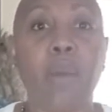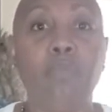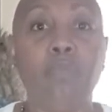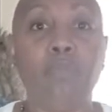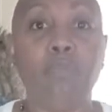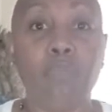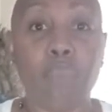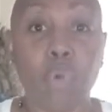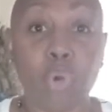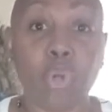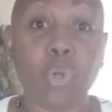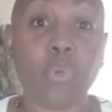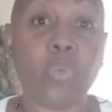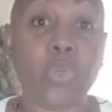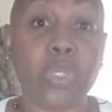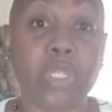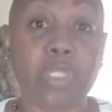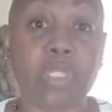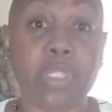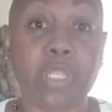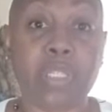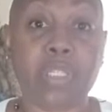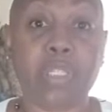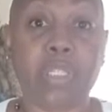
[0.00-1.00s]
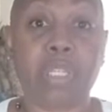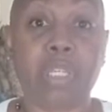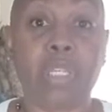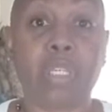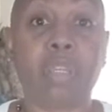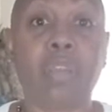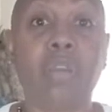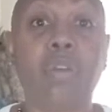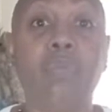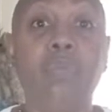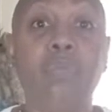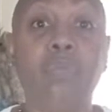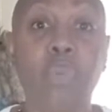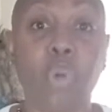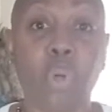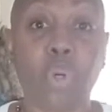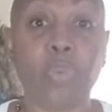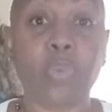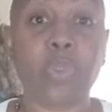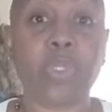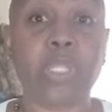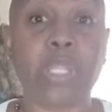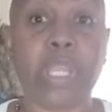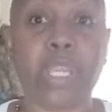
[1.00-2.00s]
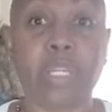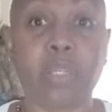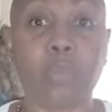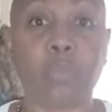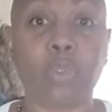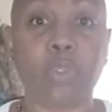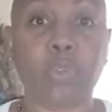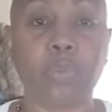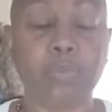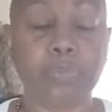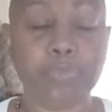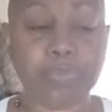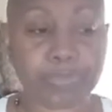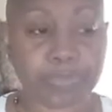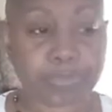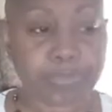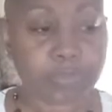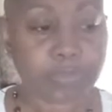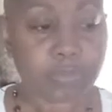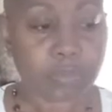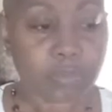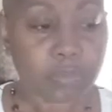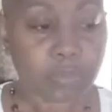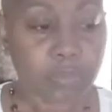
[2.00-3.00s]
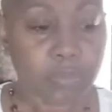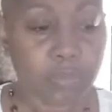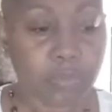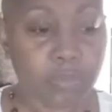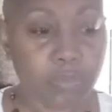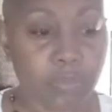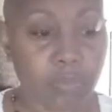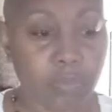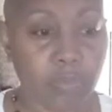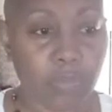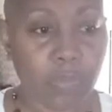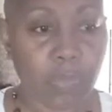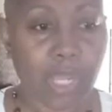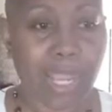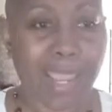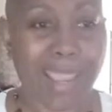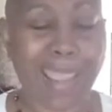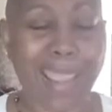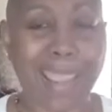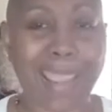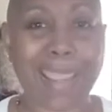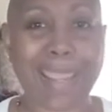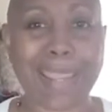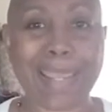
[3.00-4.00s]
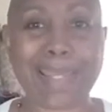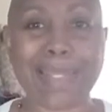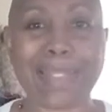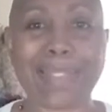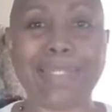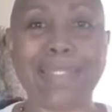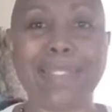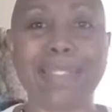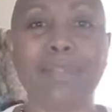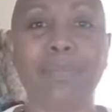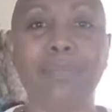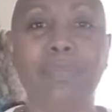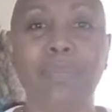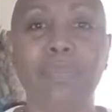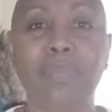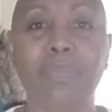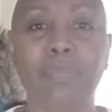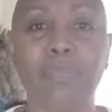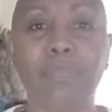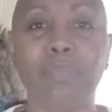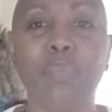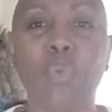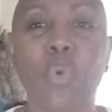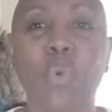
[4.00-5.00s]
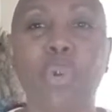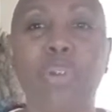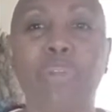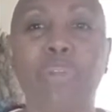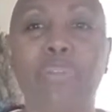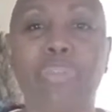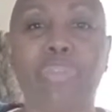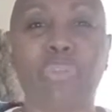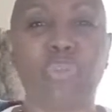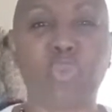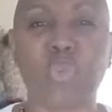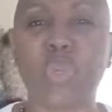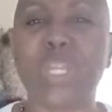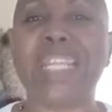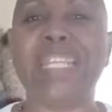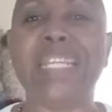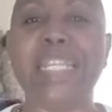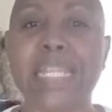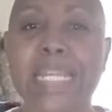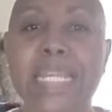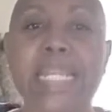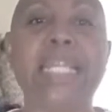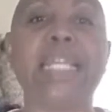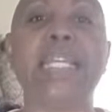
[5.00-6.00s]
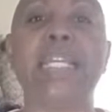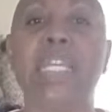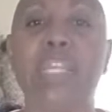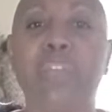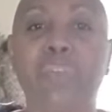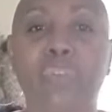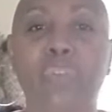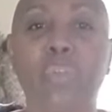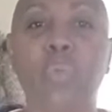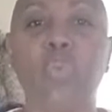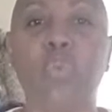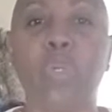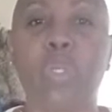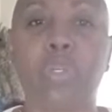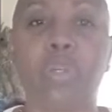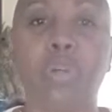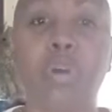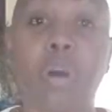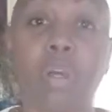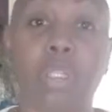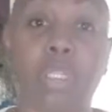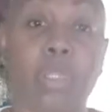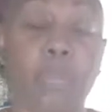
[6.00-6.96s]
more realistic, more relatable, and more 3D, if you will, on